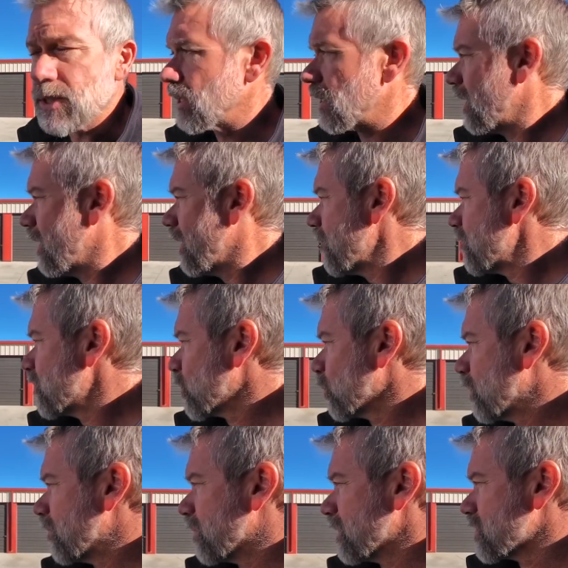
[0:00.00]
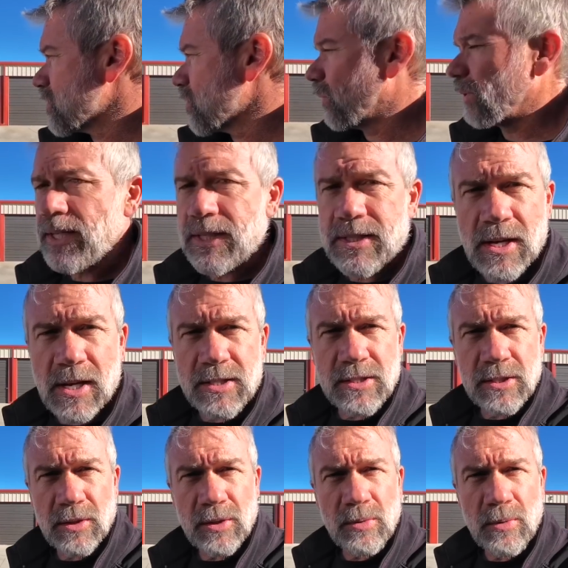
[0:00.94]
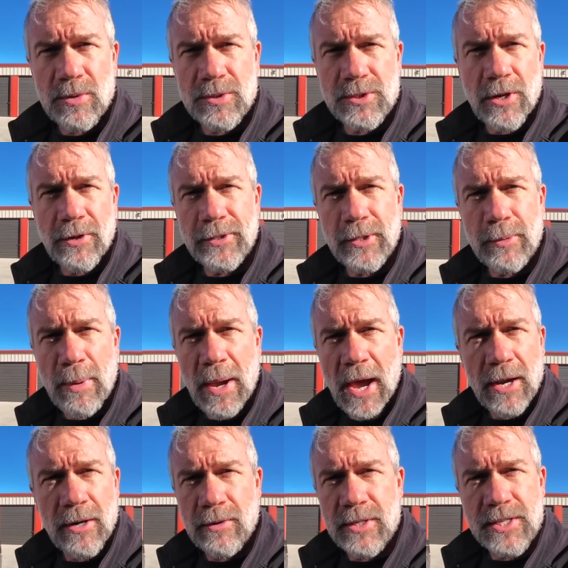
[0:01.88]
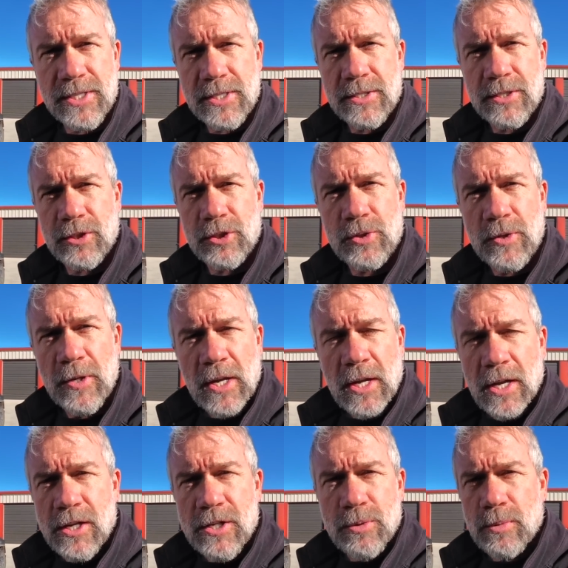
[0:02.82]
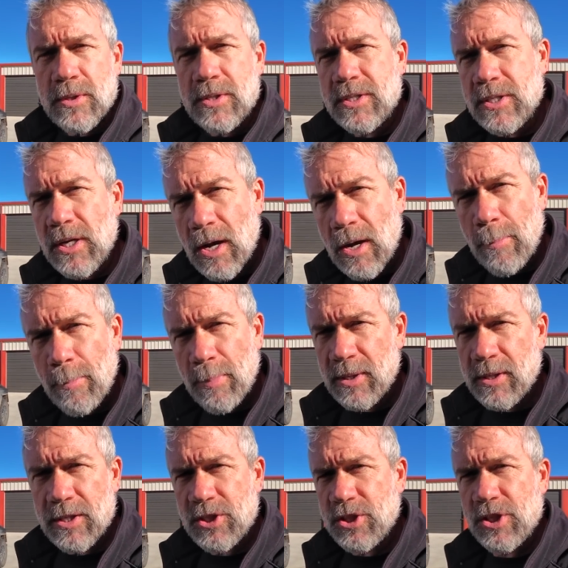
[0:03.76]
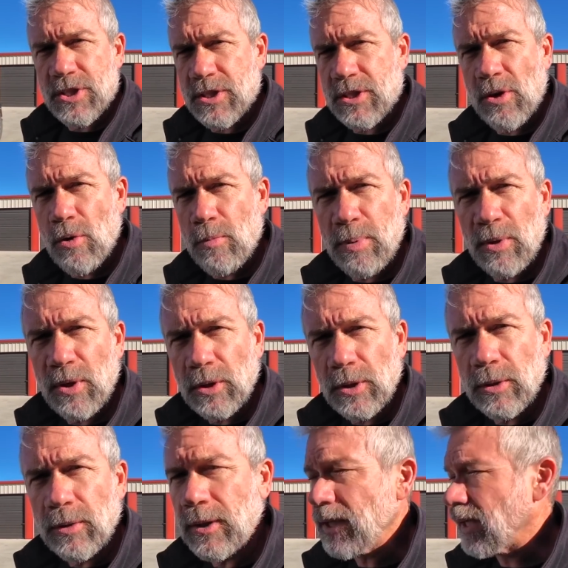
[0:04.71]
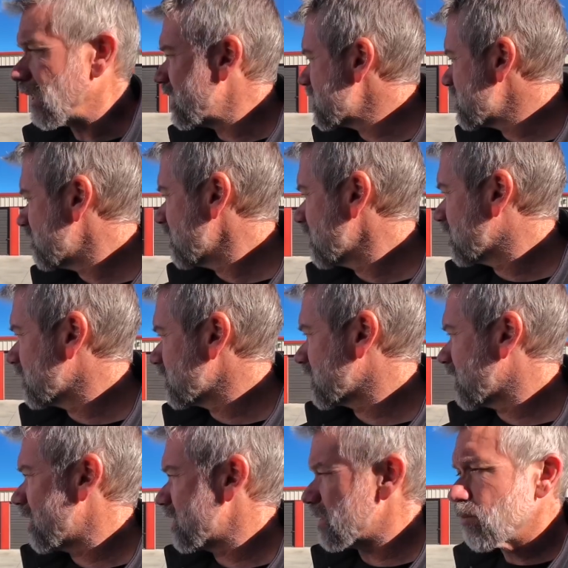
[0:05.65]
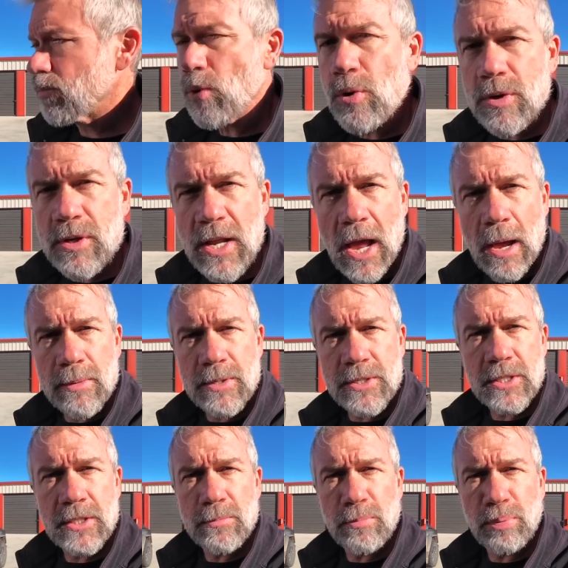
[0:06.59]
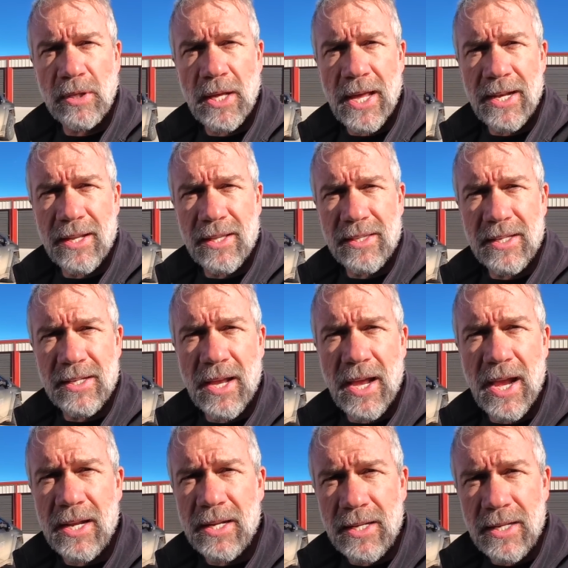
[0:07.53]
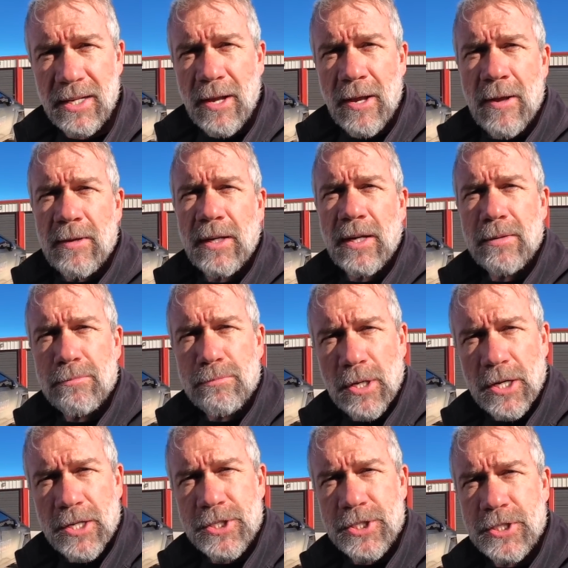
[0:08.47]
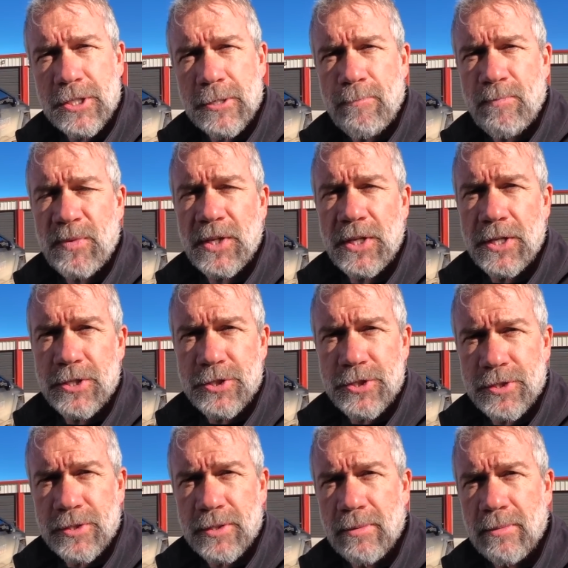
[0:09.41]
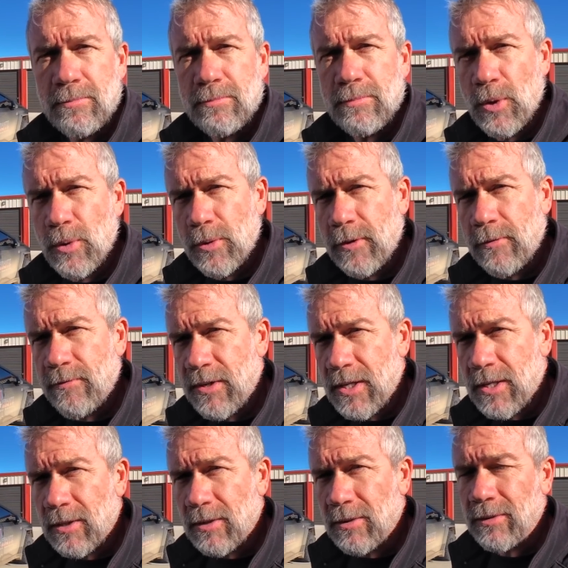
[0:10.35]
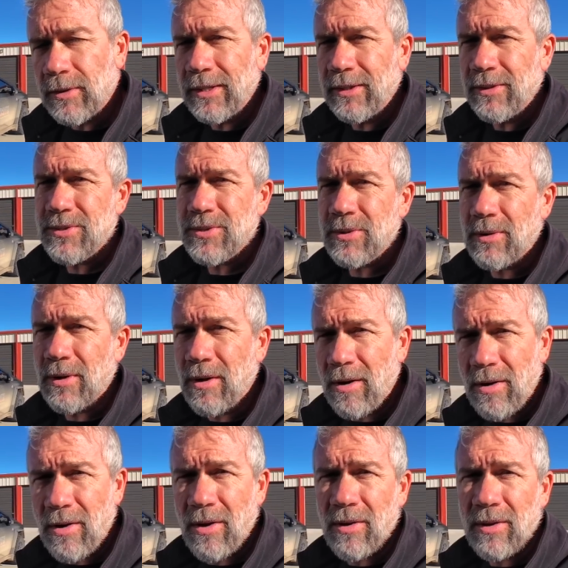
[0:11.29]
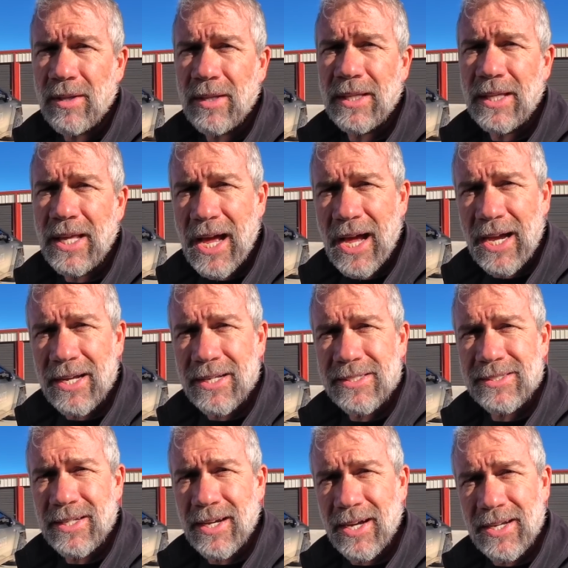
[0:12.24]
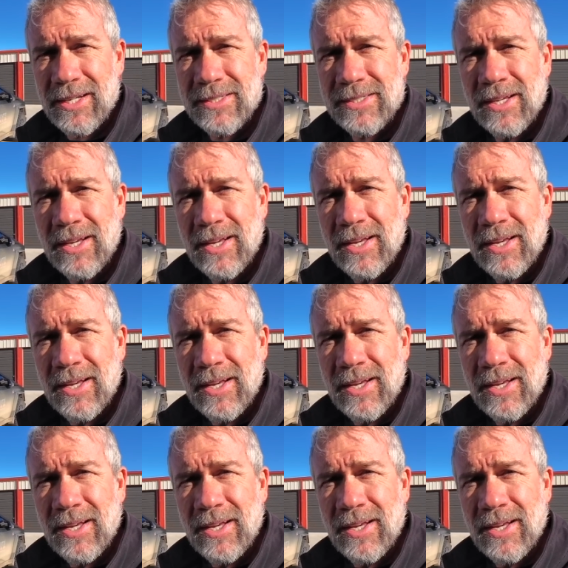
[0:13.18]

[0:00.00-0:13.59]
And we've been told that Tesla throws all their batteries into a dump, and it's just so polluting, and these vehicles cause more damage to the planet than any combustion engine motor vehicle. And those are all lies, guys.